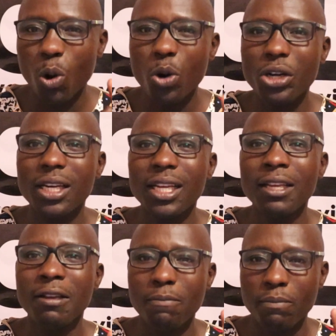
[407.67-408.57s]

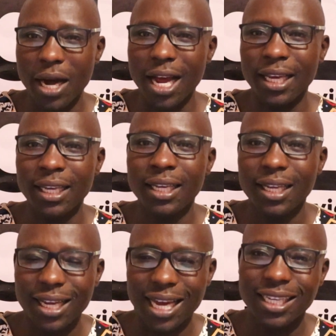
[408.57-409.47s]
only by
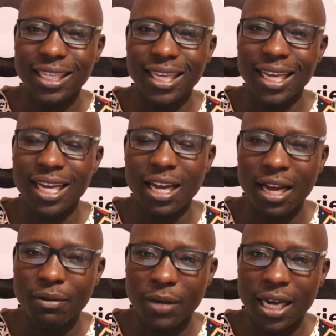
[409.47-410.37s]
Kanini
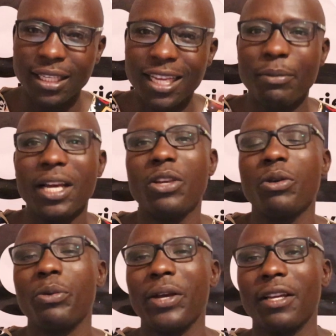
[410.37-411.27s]
Kega, by Jeremiah
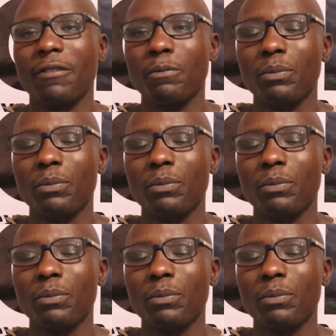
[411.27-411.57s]
Kioni.